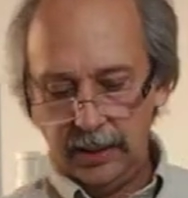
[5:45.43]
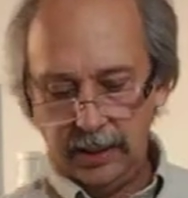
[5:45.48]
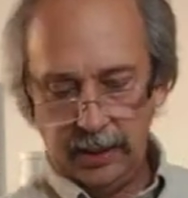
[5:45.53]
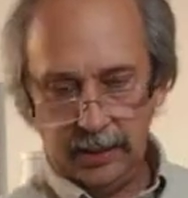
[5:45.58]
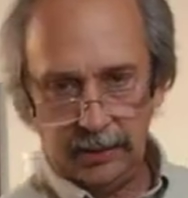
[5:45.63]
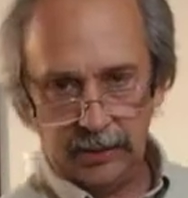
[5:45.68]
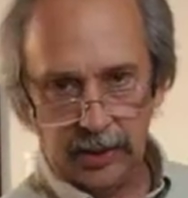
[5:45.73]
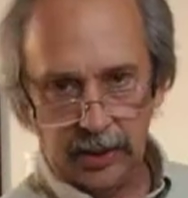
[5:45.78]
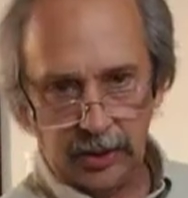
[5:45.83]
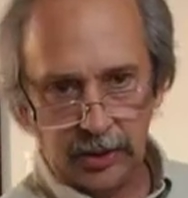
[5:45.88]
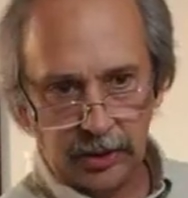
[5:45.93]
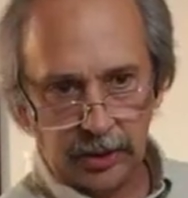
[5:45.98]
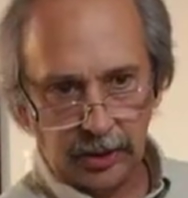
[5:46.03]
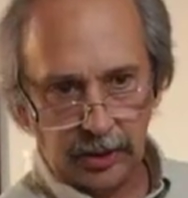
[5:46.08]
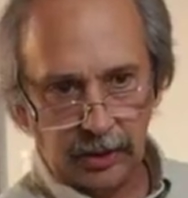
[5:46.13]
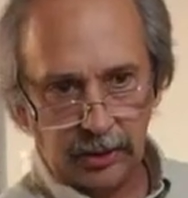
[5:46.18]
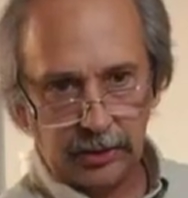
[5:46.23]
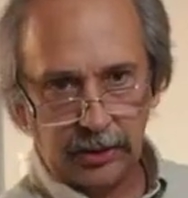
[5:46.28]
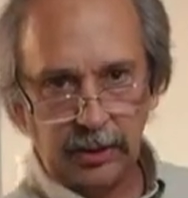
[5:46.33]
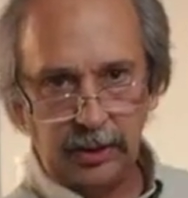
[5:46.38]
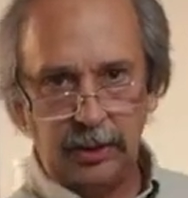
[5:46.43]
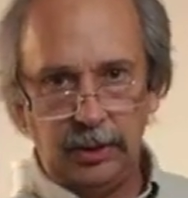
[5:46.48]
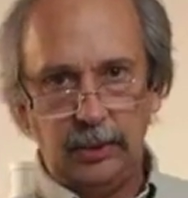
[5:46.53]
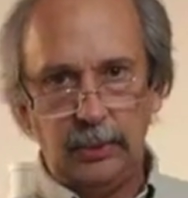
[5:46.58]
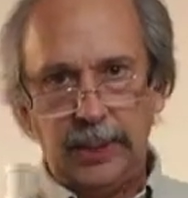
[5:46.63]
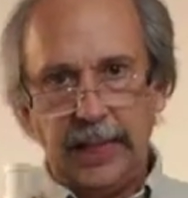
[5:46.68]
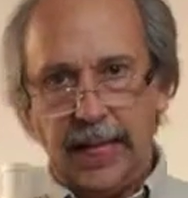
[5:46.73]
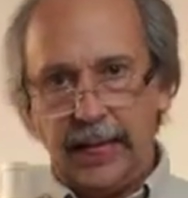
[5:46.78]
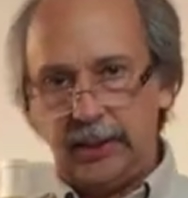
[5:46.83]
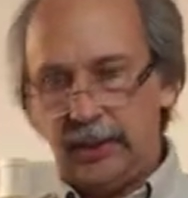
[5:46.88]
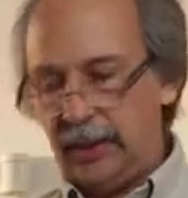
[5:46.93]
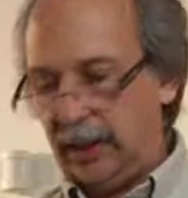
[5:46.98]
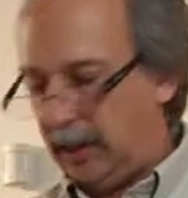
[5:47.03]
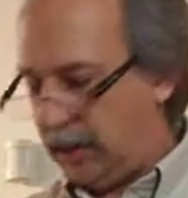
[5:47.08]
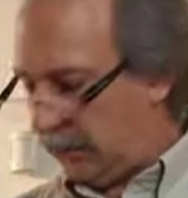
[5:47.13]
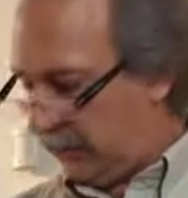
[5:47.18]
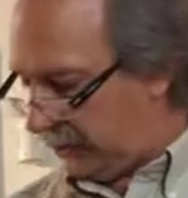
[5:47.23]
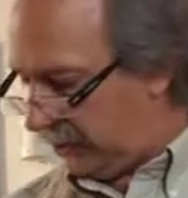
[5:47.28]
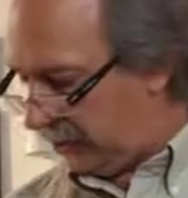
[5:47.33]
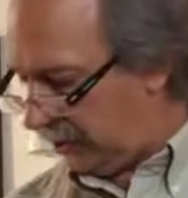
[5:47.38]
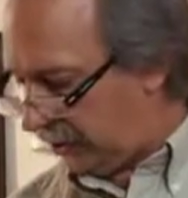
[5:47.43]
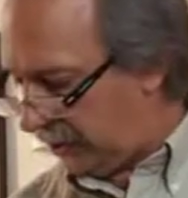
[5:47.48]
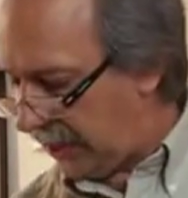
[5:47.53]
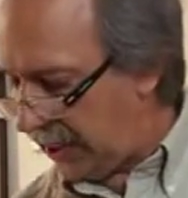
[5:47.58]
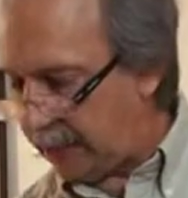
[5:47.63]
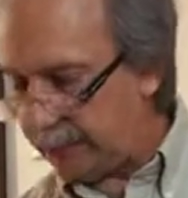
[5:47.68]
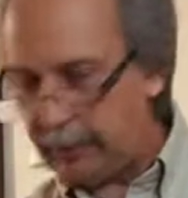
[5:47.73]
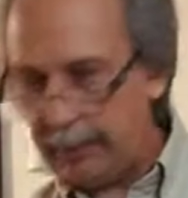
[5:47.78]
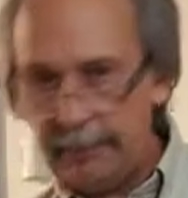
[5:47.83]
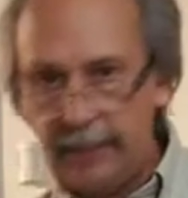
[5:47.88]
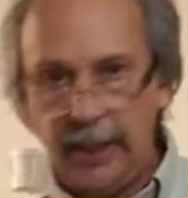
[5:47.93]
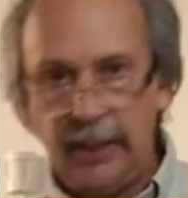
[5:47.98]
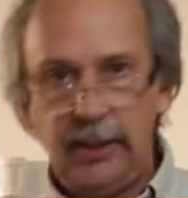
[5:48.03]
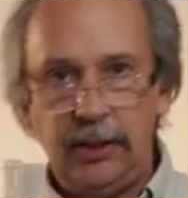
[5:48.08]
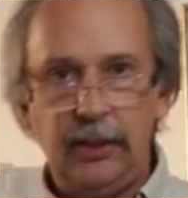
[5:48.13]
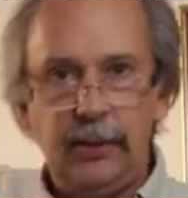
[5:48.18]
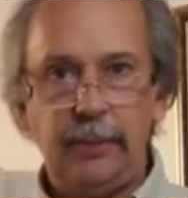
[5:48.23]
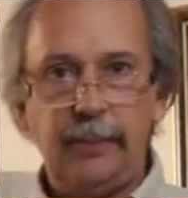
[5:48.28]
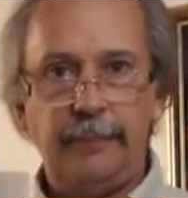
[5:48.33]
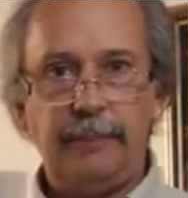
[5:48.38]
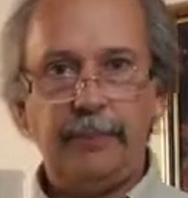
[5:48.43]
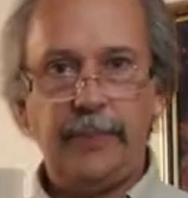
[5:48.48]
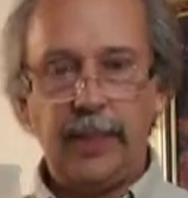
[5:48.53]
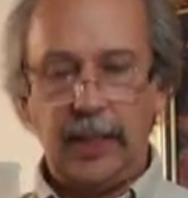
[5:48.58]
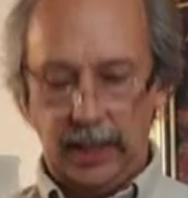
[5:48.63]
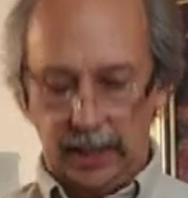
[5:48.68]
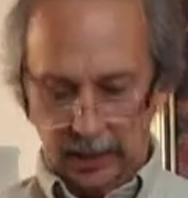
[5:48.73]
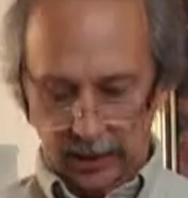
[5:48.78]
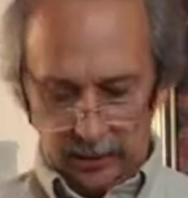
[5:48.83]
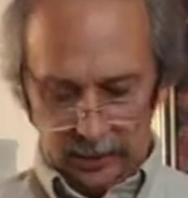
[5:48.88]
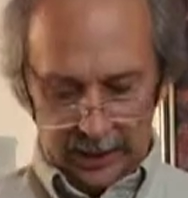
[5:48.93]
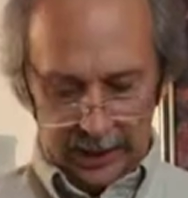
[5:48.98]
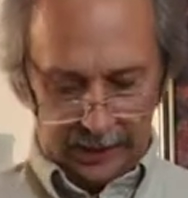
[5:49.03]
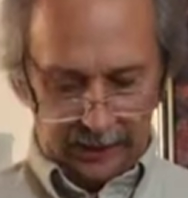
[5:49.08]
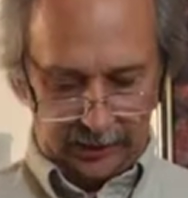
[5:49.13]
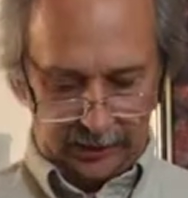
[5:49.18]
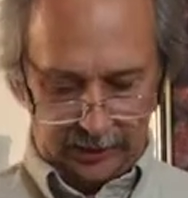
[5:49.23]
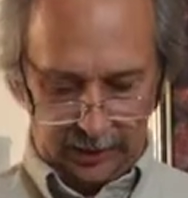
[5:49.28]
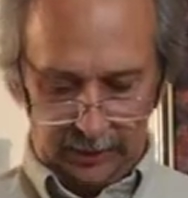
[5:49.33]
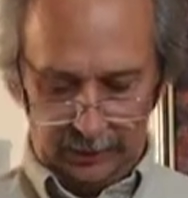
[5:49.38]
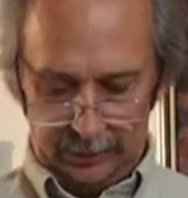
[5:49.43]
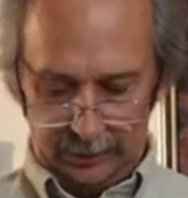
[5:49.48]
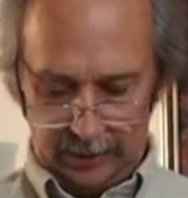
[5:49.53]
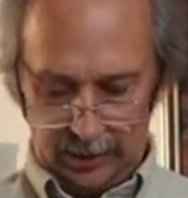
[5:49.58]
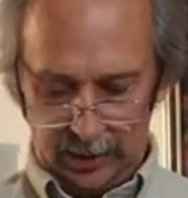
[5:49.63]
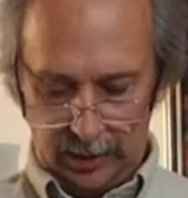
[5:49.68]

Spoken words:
In digital, you would actually go into your camera menu and you would actually